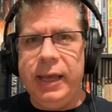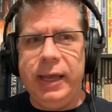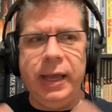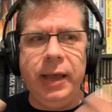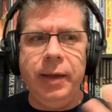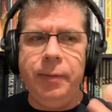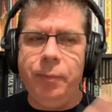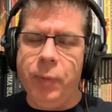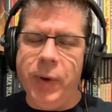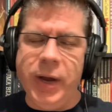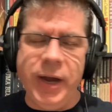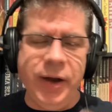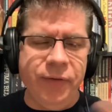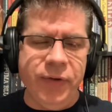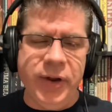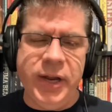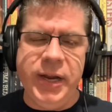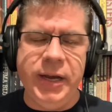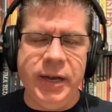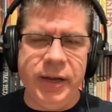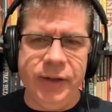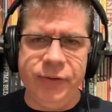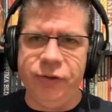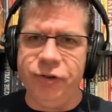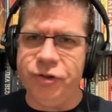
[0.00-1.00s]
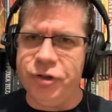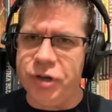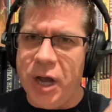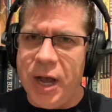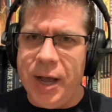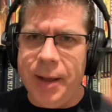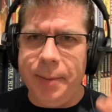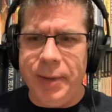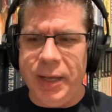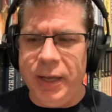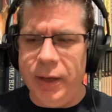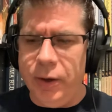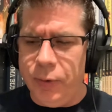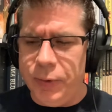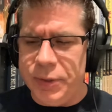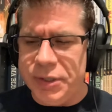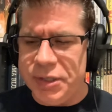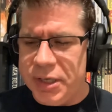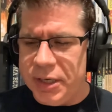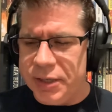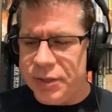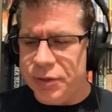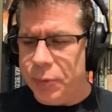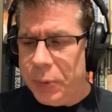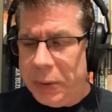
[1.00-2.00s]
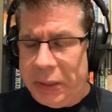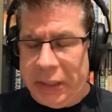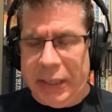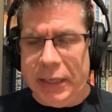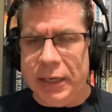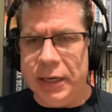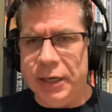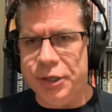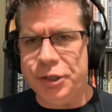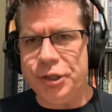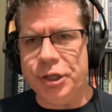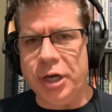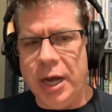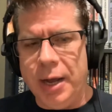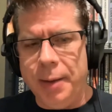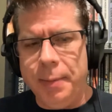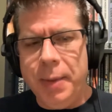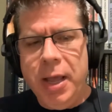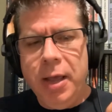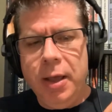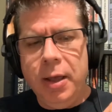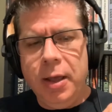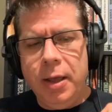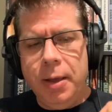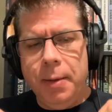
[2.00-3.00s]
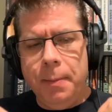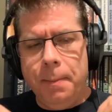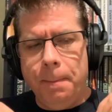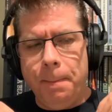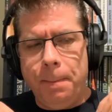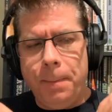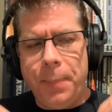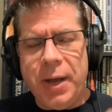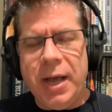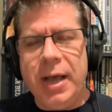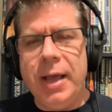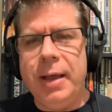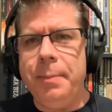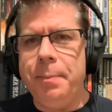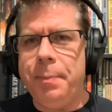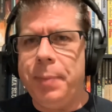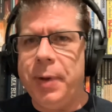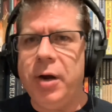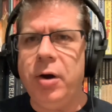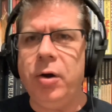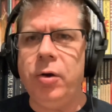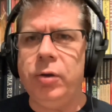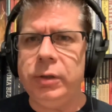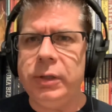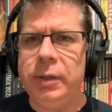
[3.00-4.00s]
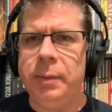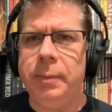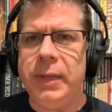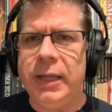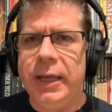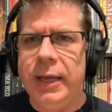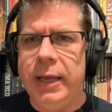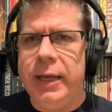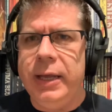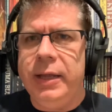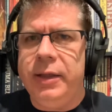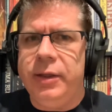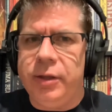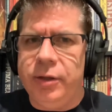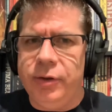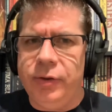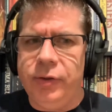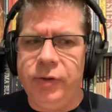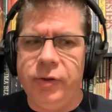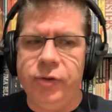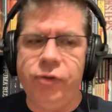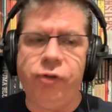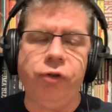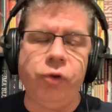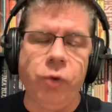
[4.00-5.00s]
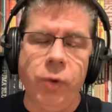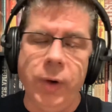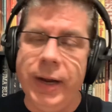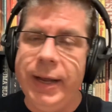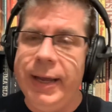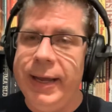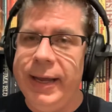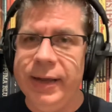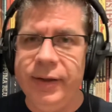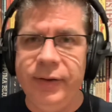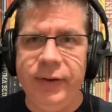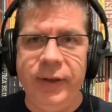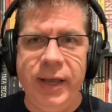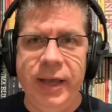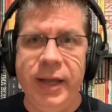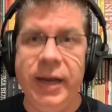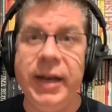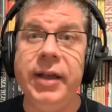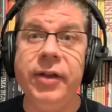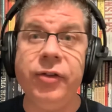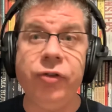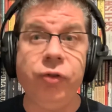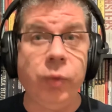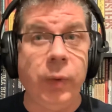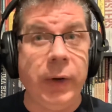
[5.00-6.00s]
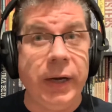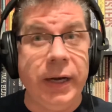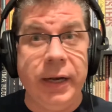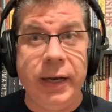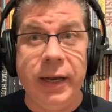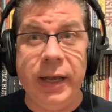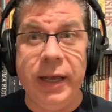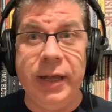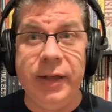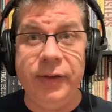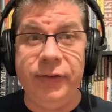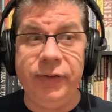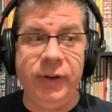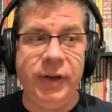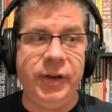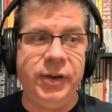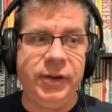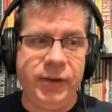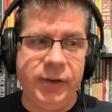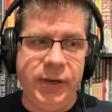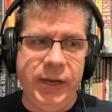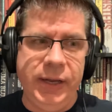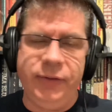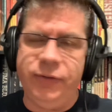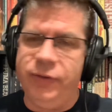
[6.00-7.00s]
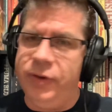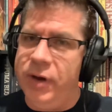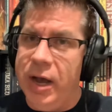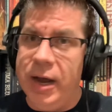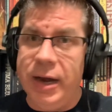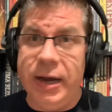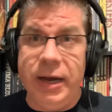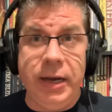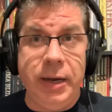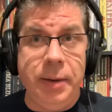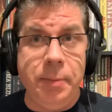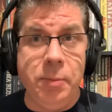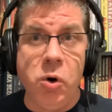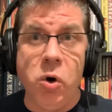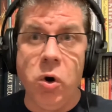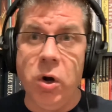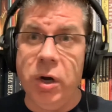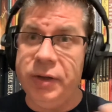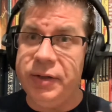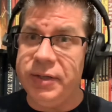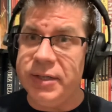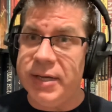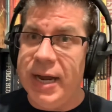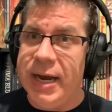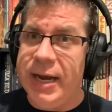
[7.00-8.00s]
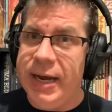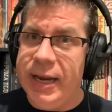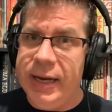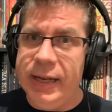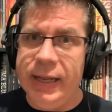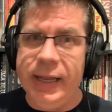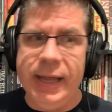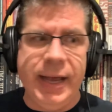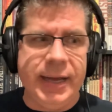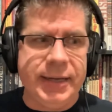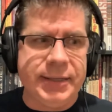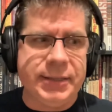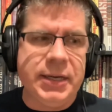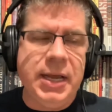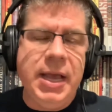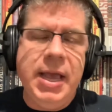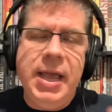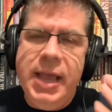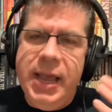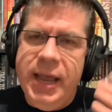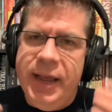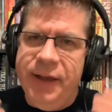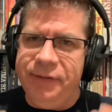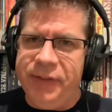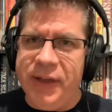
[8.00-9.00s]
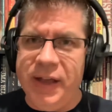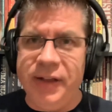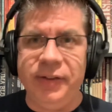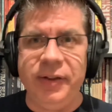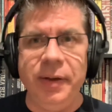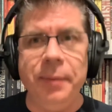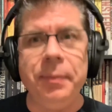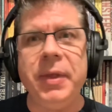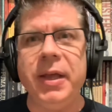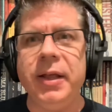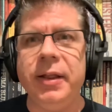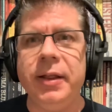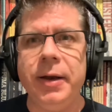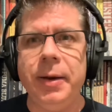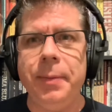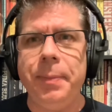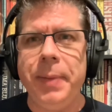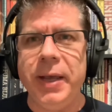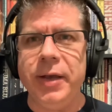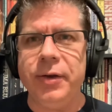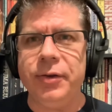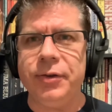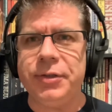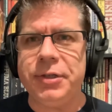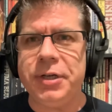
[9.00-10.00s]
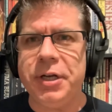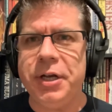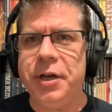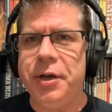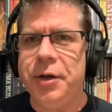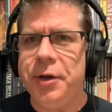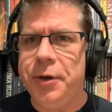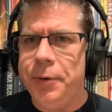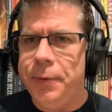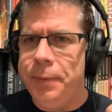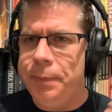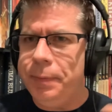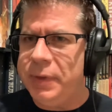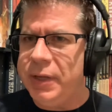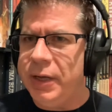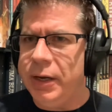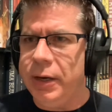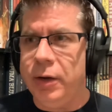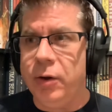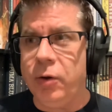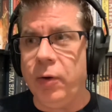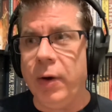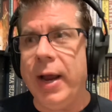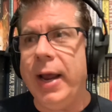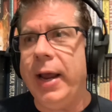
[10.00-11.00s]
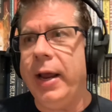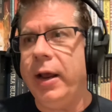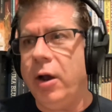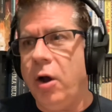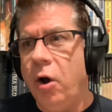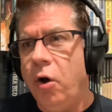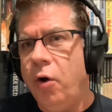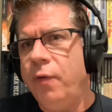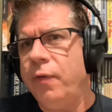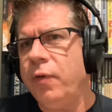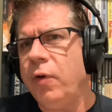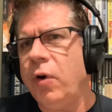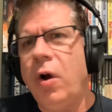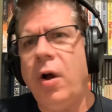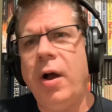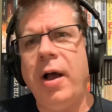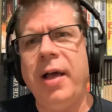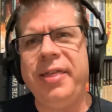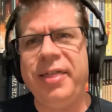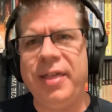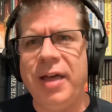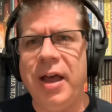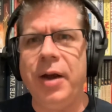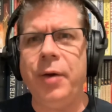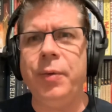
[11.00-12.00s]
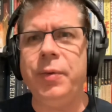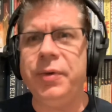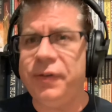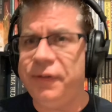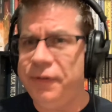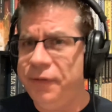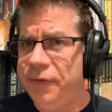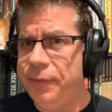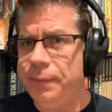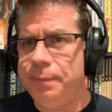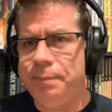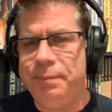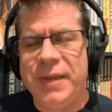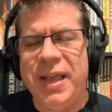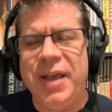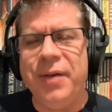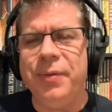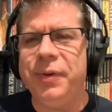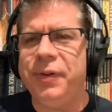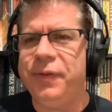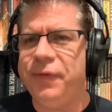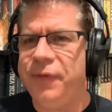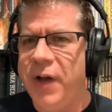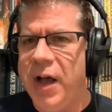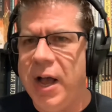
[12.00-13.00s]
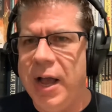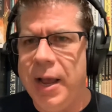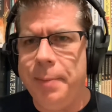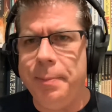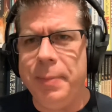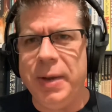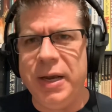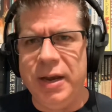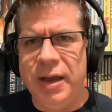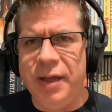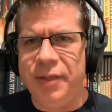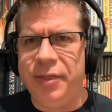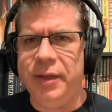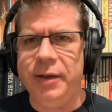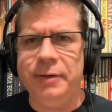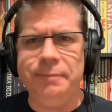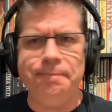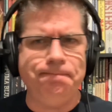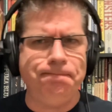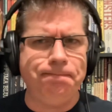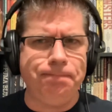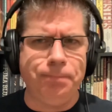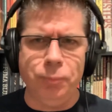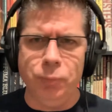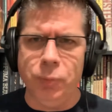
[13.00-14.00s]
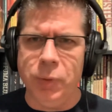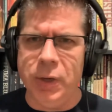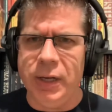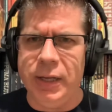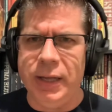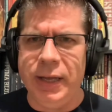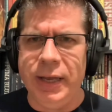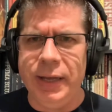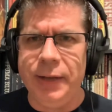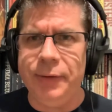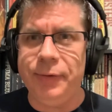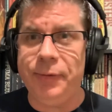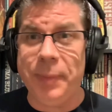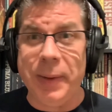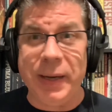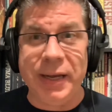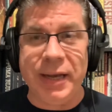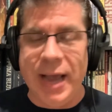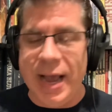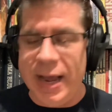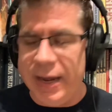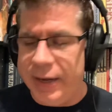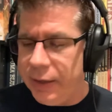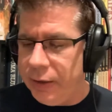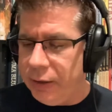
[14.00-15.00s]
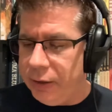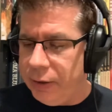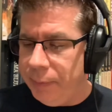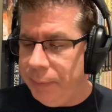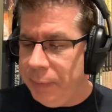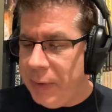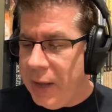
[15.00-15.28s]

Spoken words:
Whenever he does a job, he always does a really nice job. But ultimately, the story is what it is. It's not any more. It's not any less. If that's something that appeals to you, then great. Overall, I thought it was fine, but nothing really spectacular.